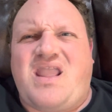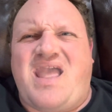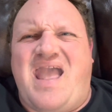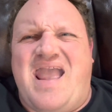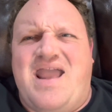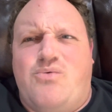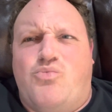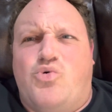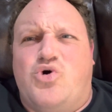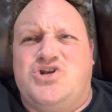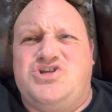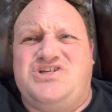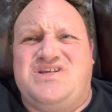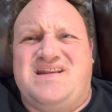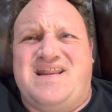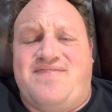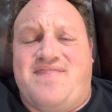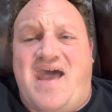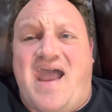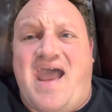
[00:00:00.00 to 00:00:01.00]
And once she
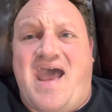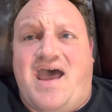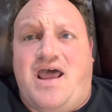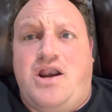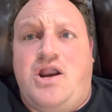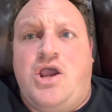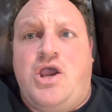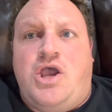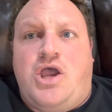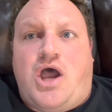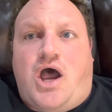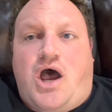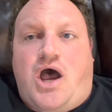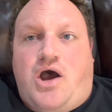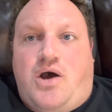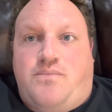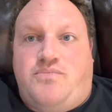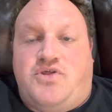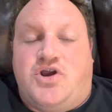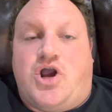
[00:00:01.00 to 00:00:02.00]
did that,
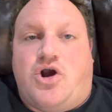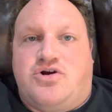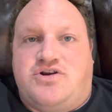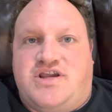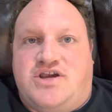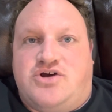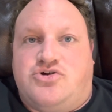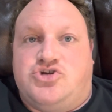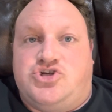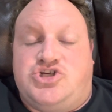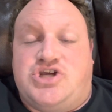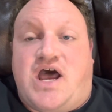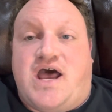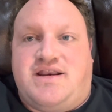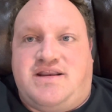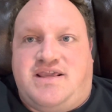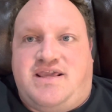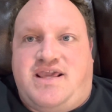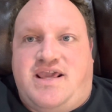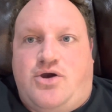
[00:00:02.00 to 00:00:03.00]
the cartel shot
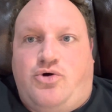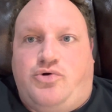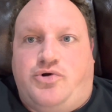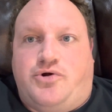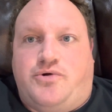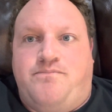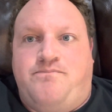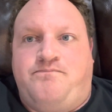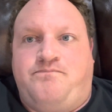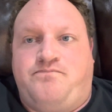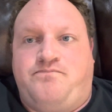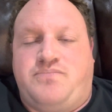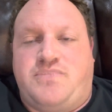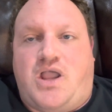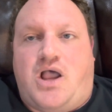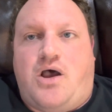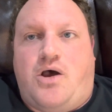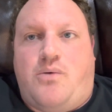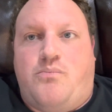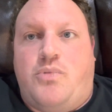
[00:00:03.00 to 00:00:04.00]
and killed
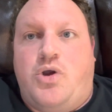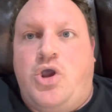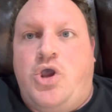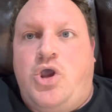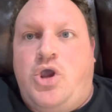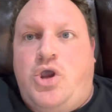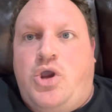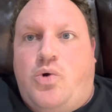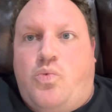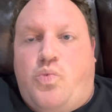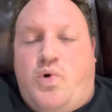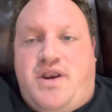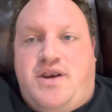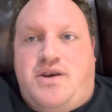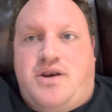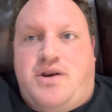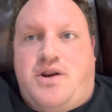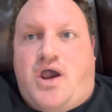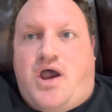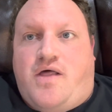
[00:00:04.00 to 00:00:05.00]
her.
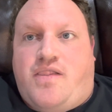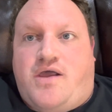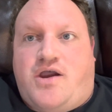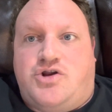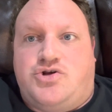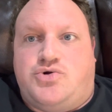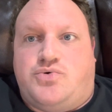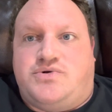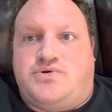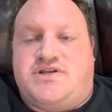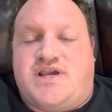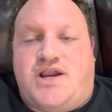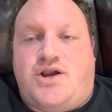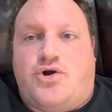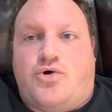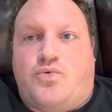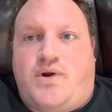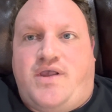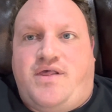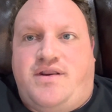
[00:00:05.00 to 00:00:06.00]
When Alejandra will take
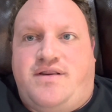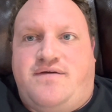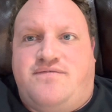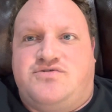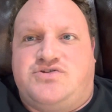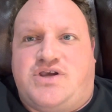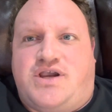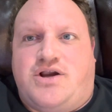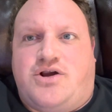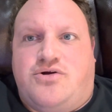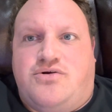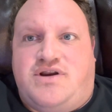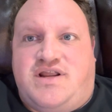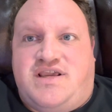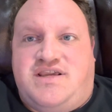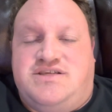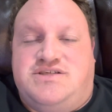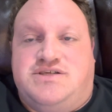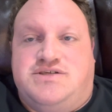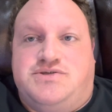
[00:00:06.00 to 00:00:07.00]
her relatives, like her
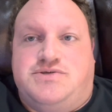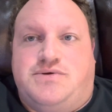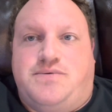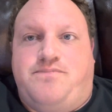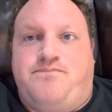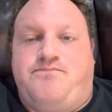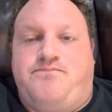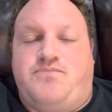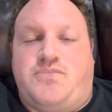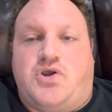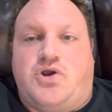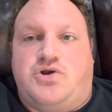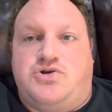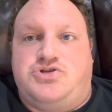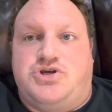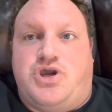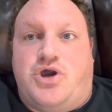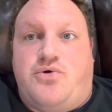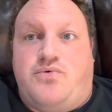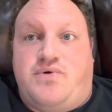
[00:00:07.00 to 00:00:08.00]
nieces,
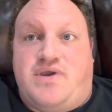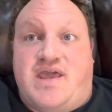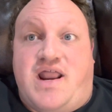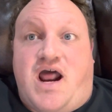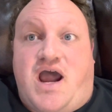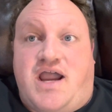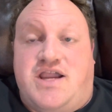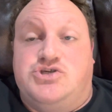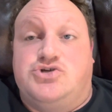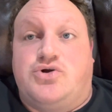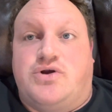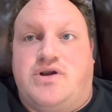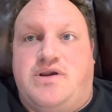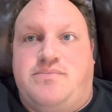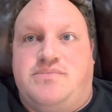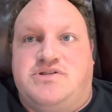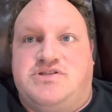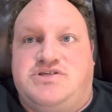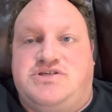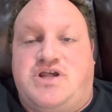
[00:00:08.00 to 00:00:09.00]
to go get ice
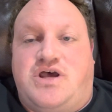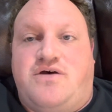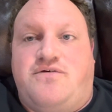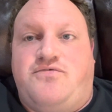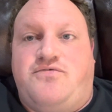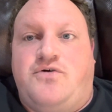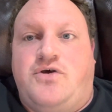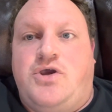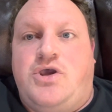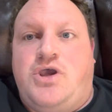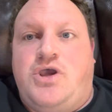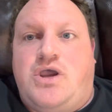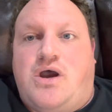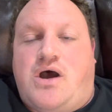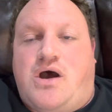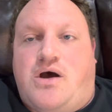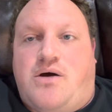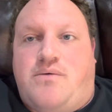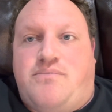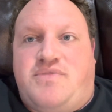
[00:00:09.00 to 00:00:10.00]
cream and stuff,
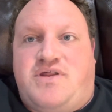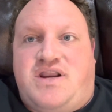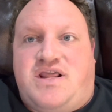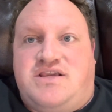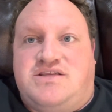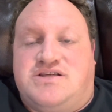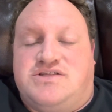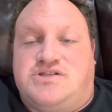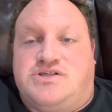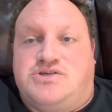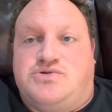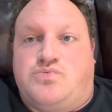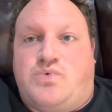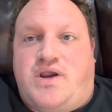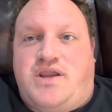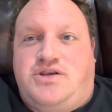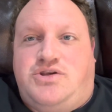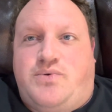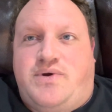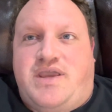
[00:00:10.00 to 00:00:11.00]
the niece says, let's
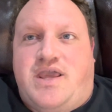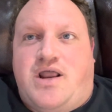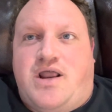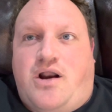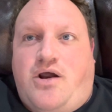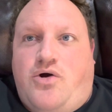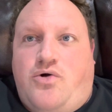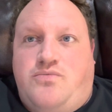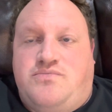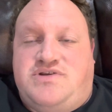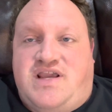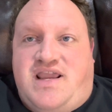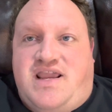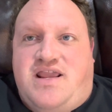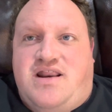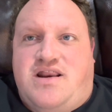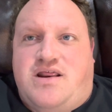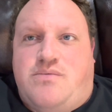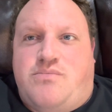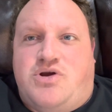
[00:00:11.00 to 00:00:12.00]
wait till we get home to
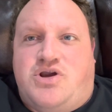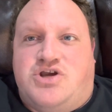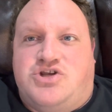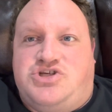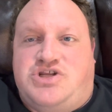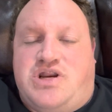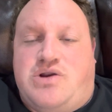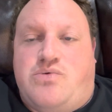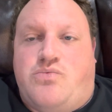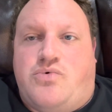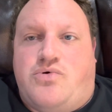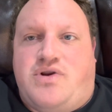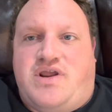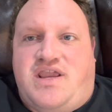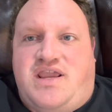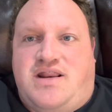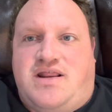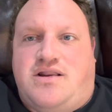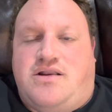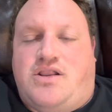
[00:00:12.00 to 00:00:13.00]
eat it, because she didn't want to
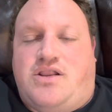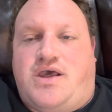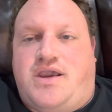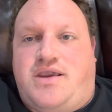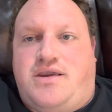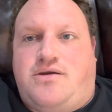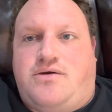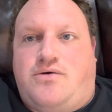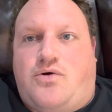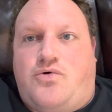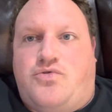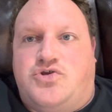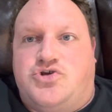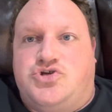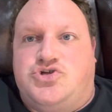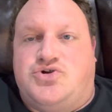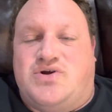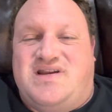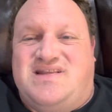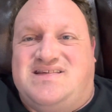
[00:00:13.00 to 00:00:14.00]
eat it like on the
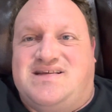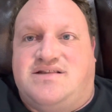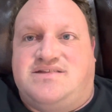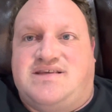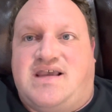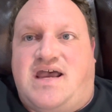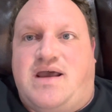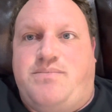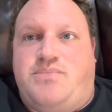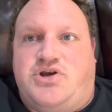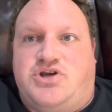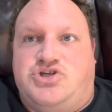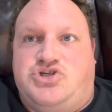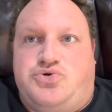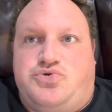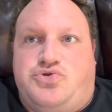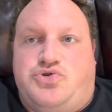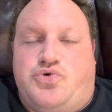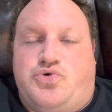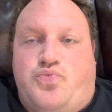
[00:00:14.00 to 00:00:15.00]
streets outside, because
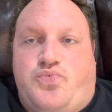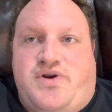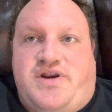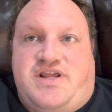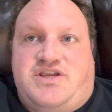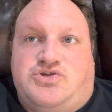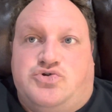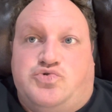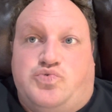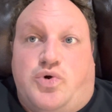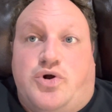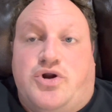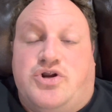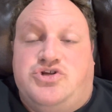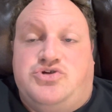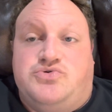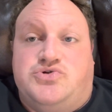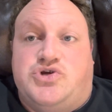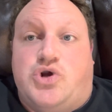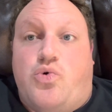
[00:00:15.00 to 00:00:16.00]
the niece was worried
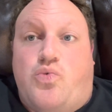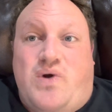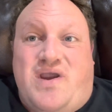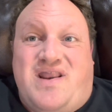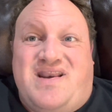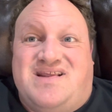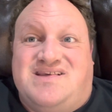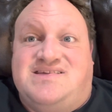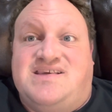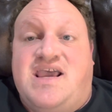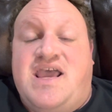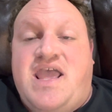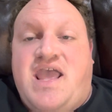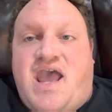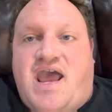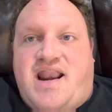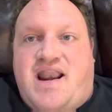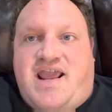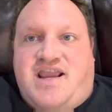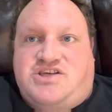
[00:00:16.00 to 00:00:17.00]
she was going to witness
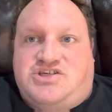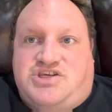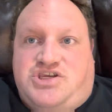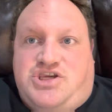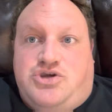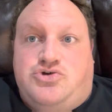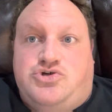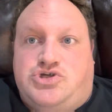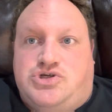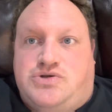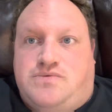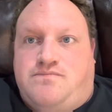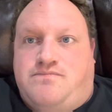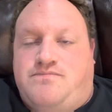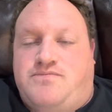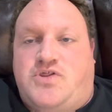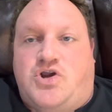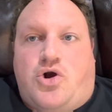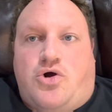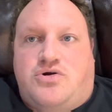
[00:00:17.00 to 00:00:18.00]
an execution.
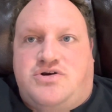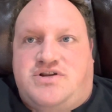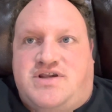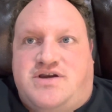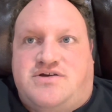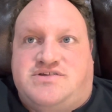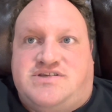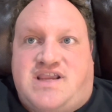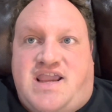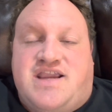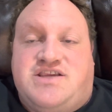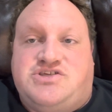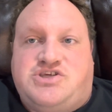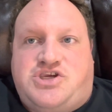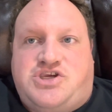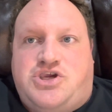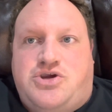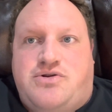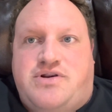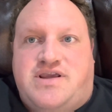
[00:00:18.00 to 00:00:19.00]
The cartel's
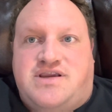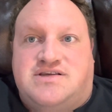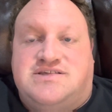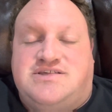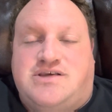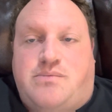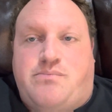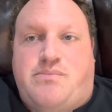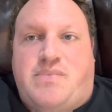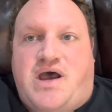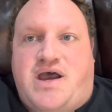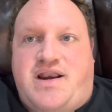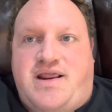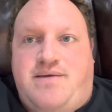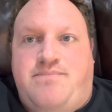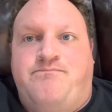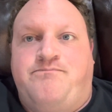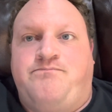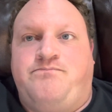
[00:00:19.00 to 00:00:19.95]
executing somebody.